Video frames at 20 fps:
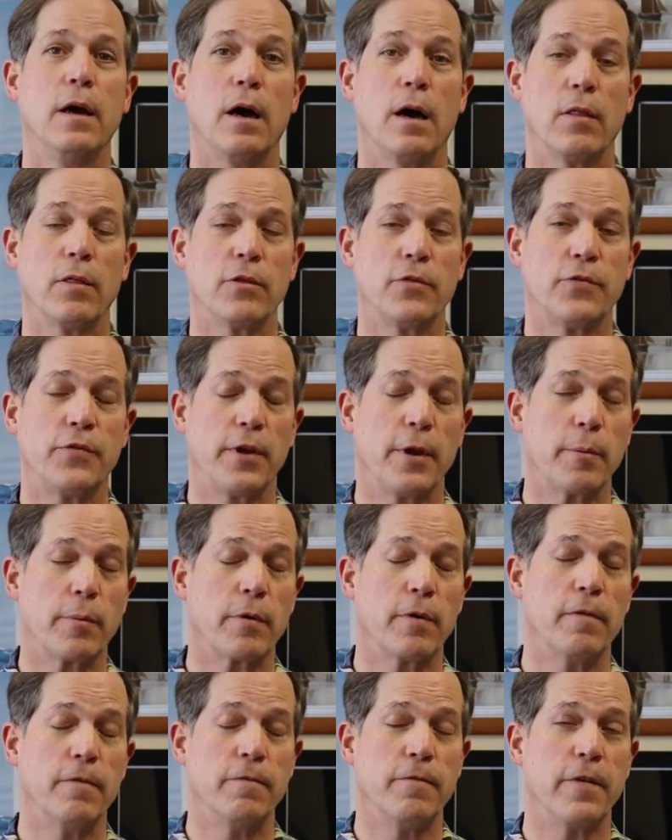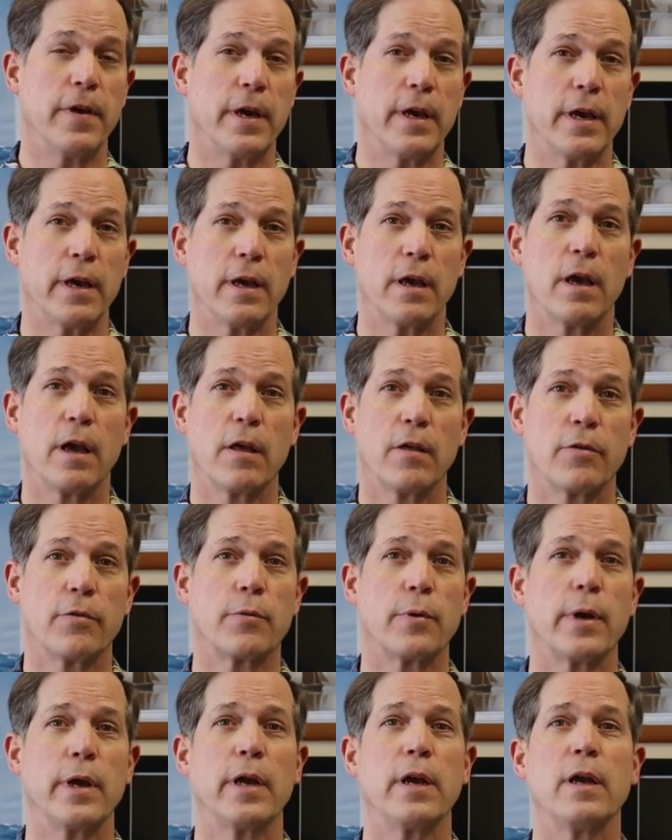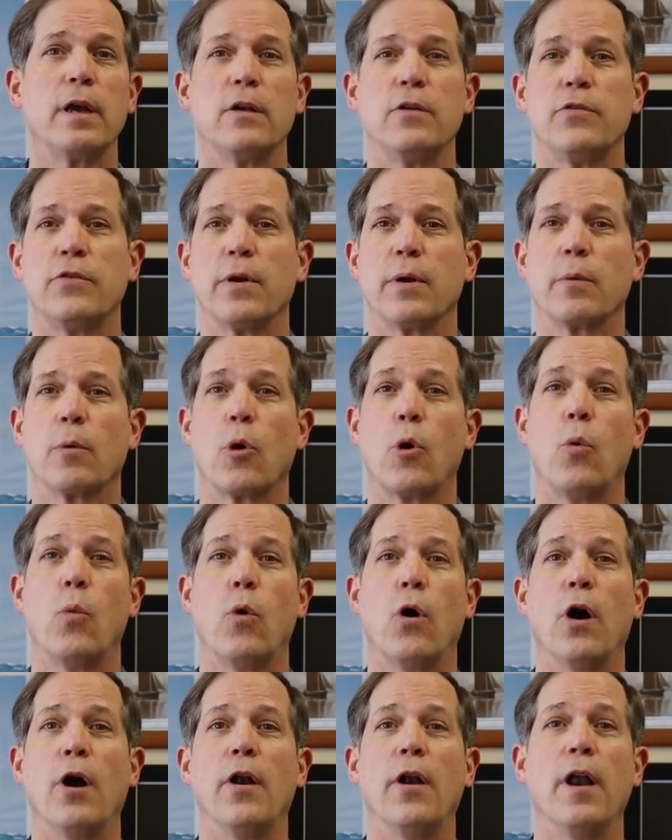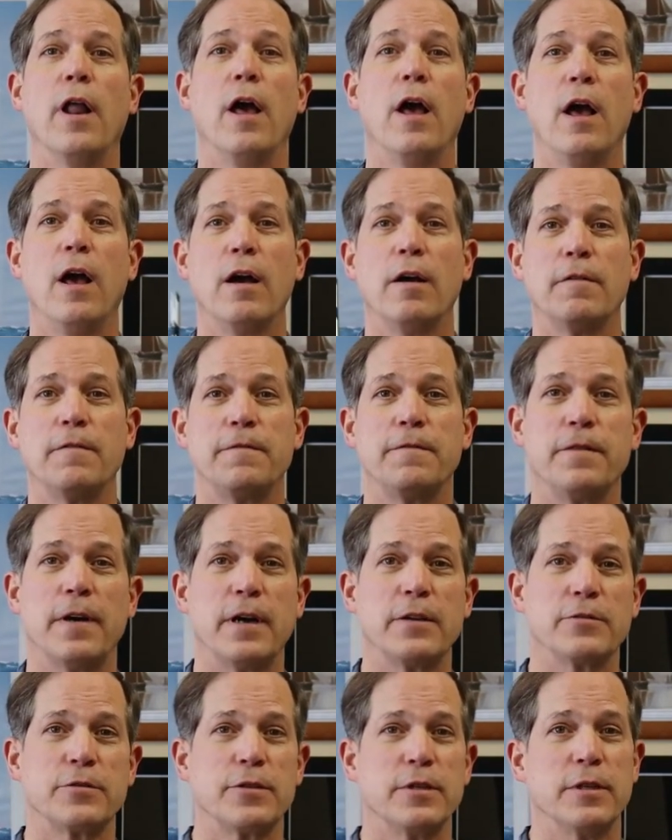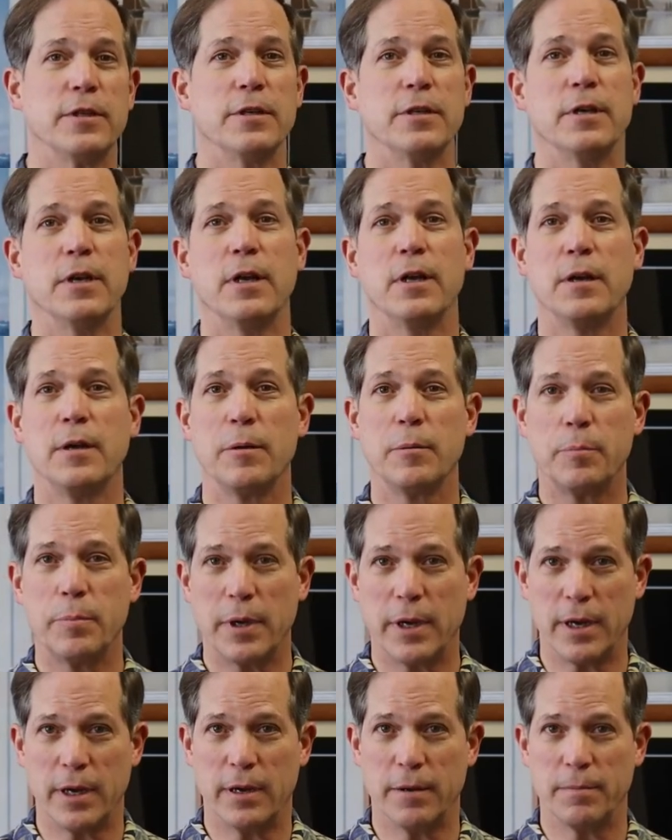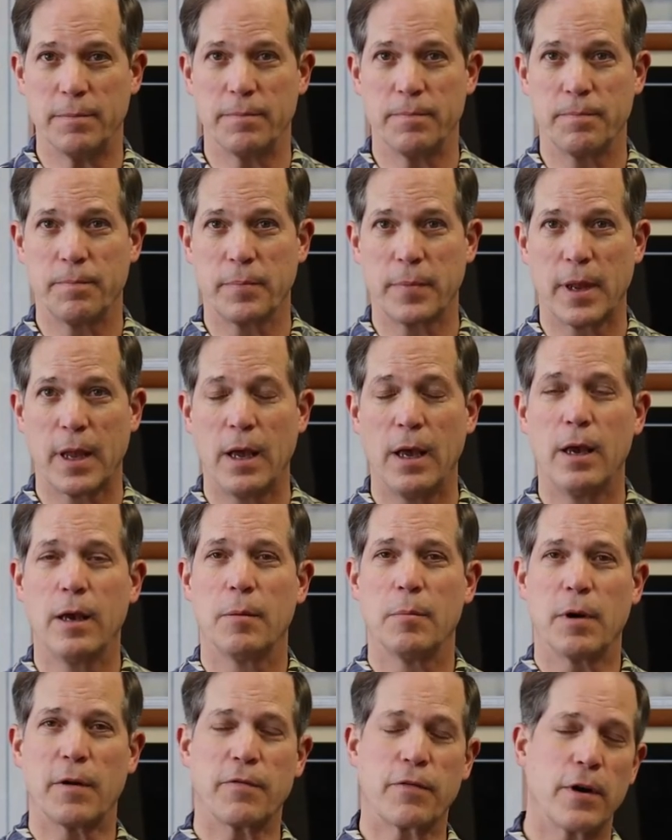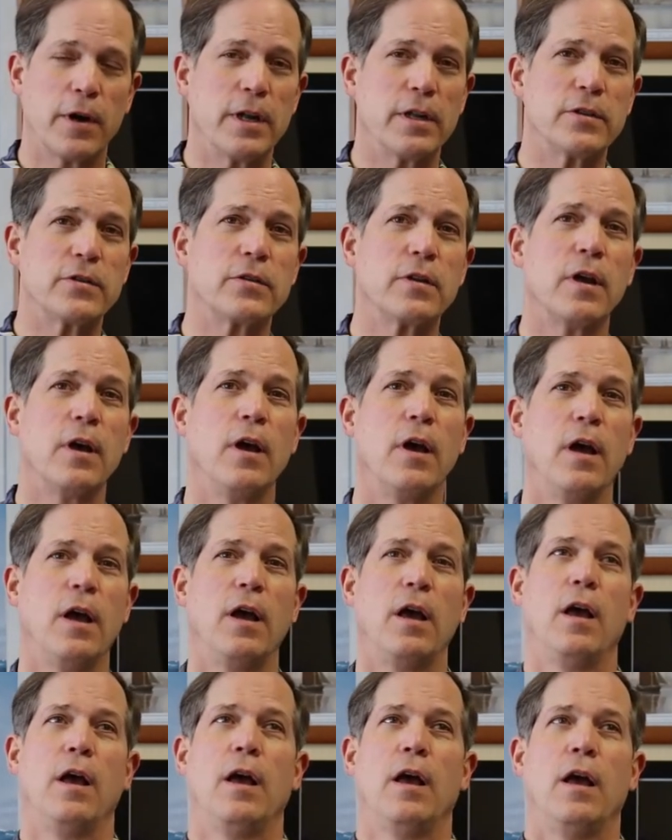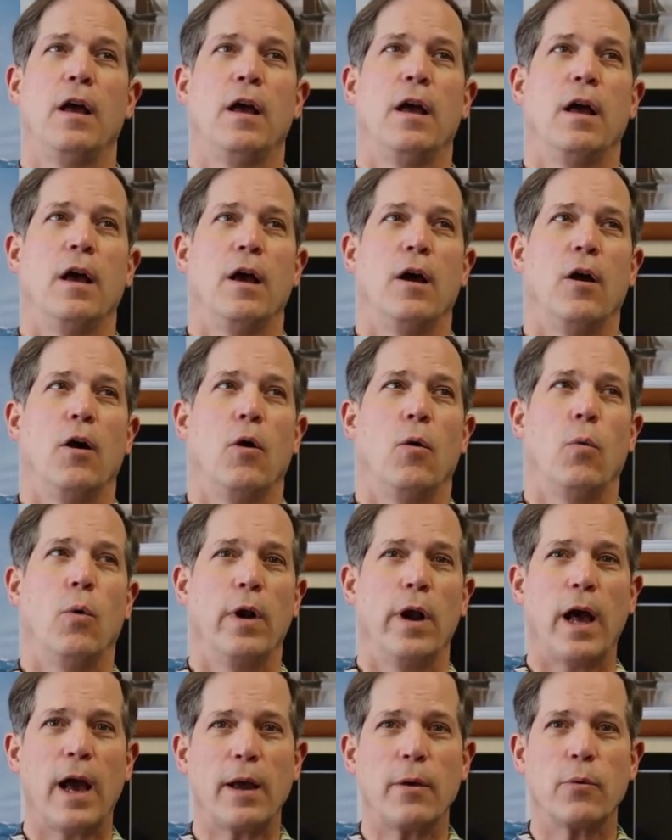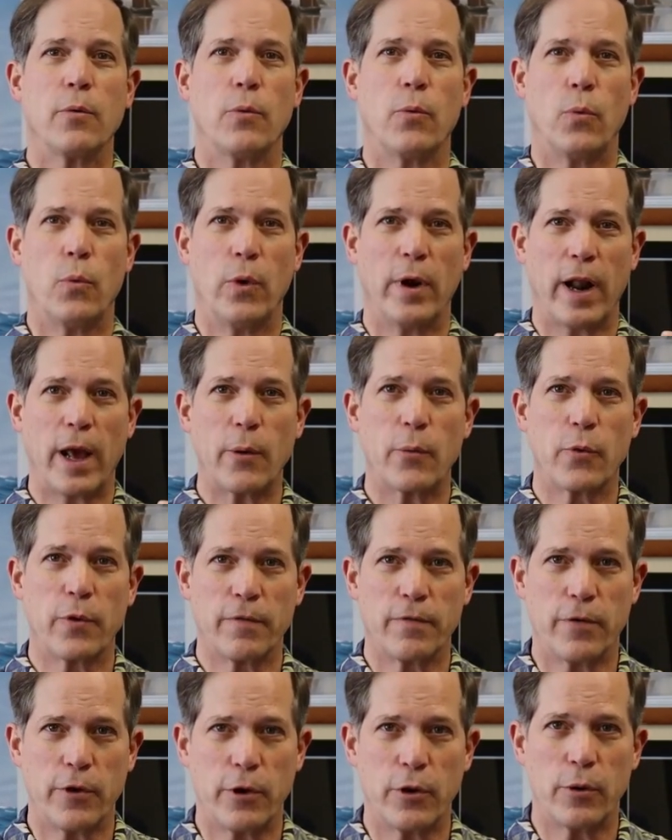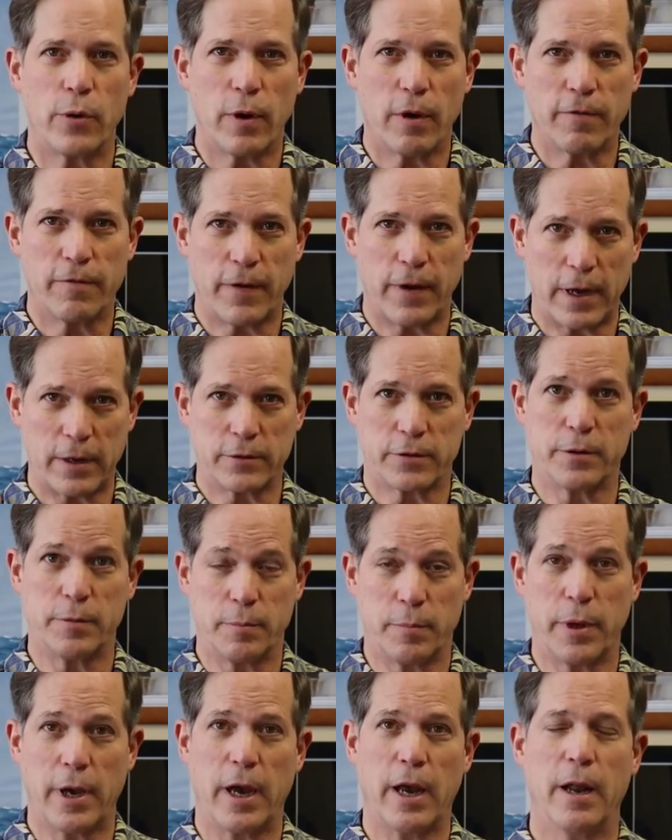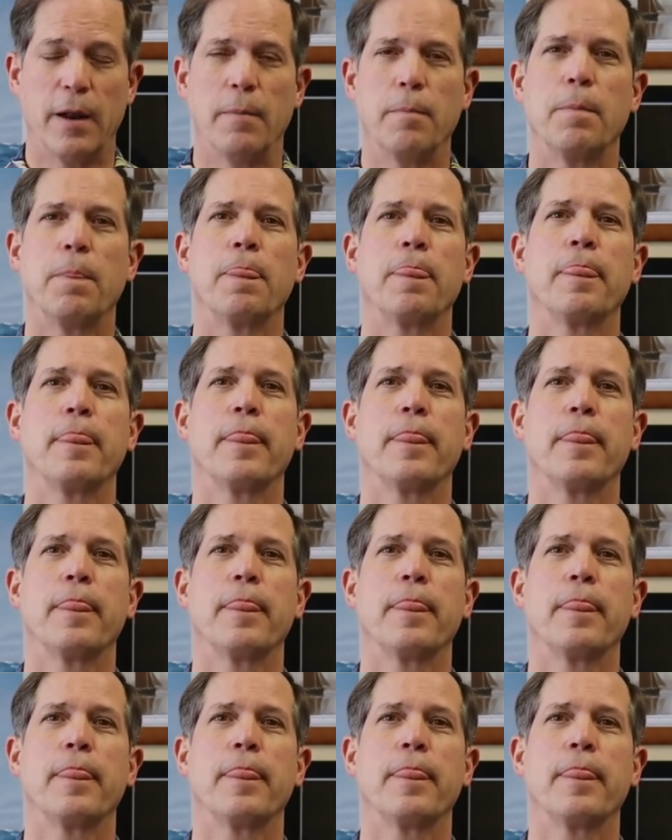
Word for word: on the Zebra V301 fountain pen. My friends, when I, when I review a fountain pen,